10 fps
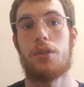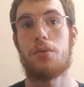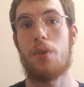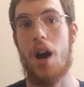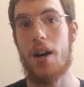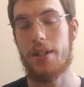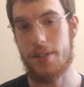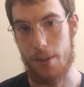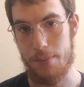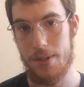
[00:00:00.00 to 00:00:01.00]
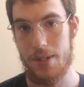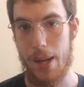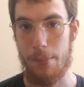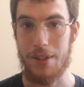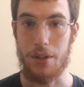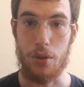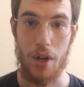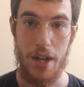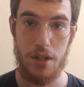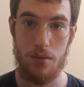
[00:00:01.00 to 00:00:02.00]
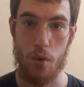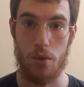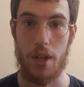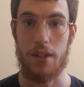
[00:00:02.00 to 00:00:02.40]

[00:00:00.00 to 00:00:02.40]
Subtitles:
Two items, namely the greatsword